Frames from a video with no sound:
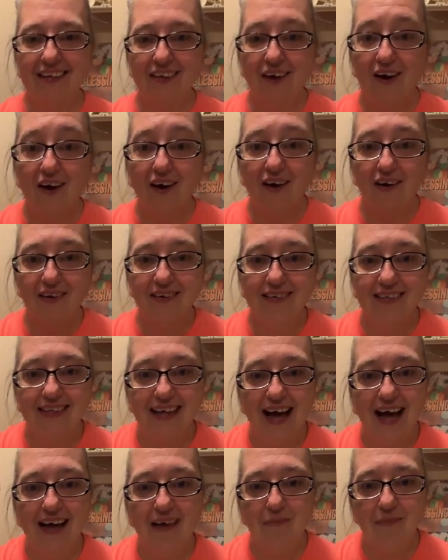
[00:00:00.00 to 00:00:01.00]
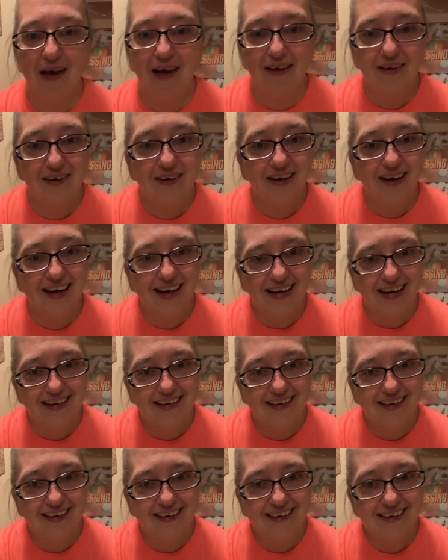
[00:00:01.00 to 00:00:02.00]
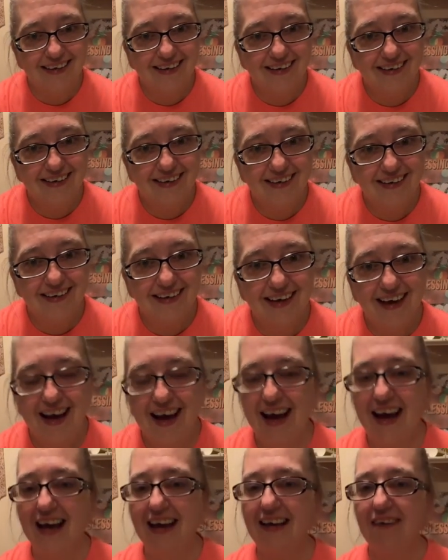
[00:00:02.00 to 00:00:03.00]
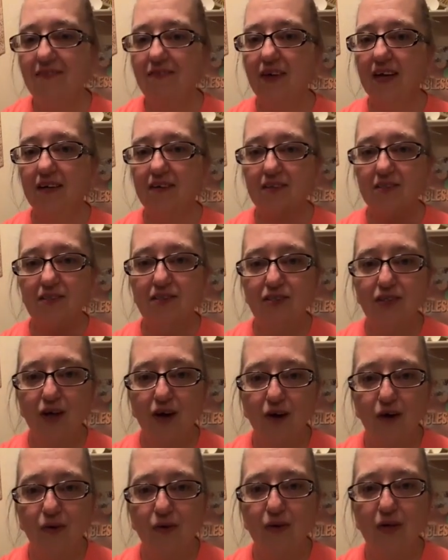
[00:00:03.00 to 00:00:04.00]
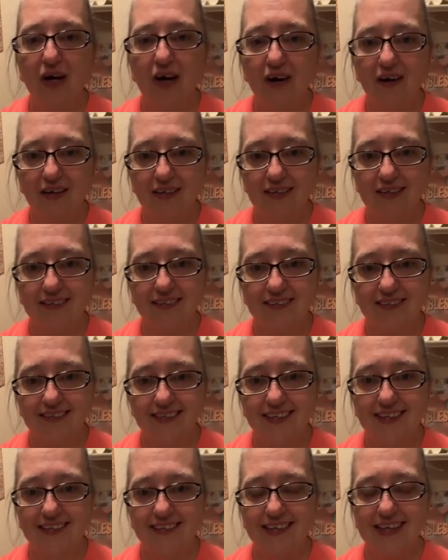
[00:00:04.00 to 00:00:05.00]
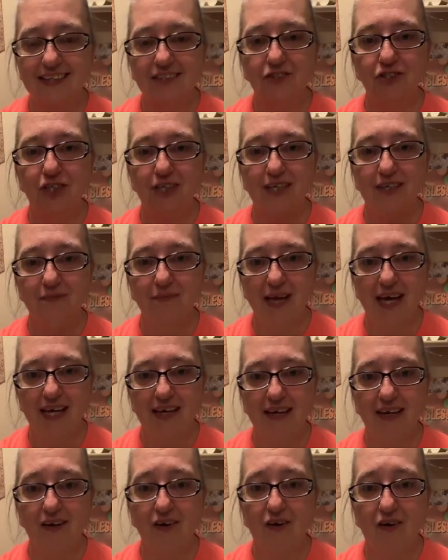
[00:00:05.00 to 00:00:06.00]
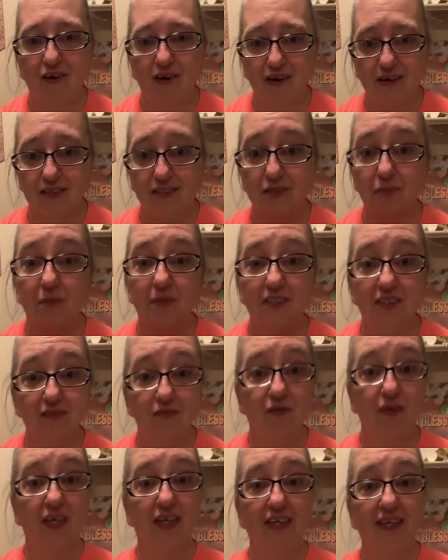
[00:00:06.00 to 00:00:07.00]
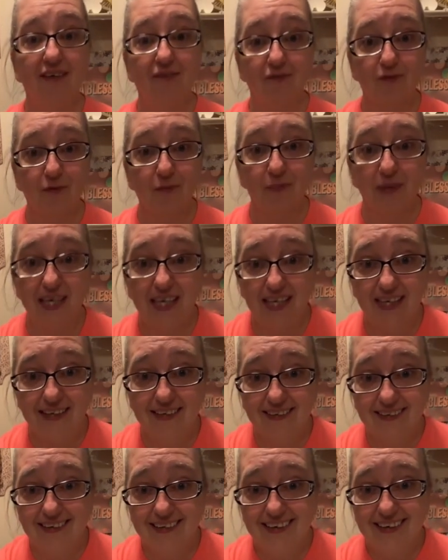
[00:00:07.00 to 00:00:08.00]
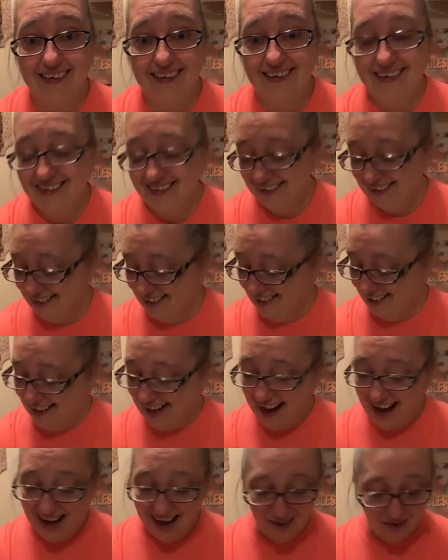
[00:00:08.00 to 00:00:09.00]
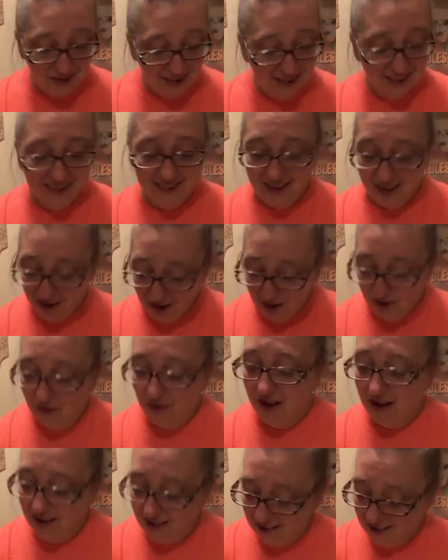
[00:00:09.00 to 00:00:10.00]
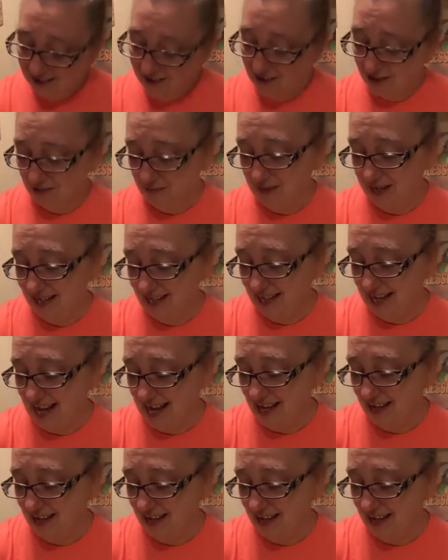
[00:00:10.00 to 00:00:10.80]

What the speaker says: And y'all, I about cried. I felt so honored that she had made a card specifically for me. I was so honored by